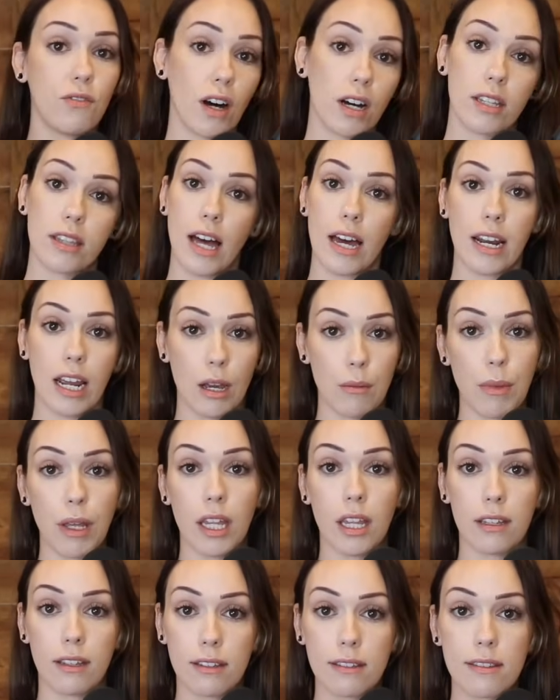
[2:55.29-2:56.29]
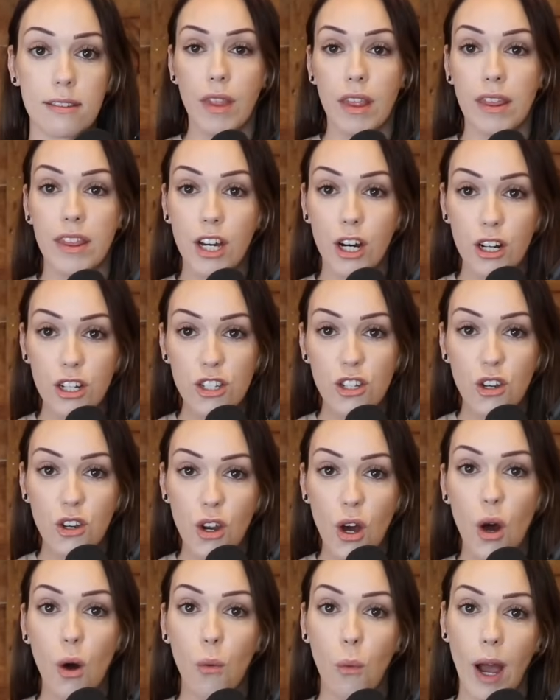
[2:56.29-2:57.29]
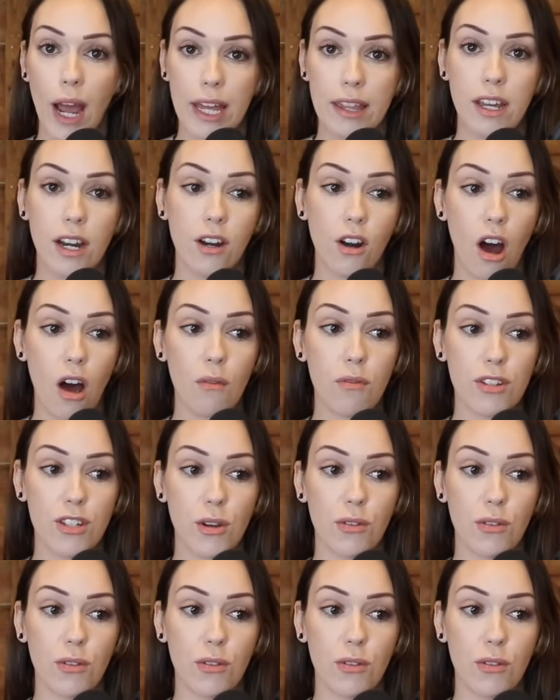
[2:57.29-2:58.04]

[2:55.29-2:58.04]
that ambulance. There is no way that an officer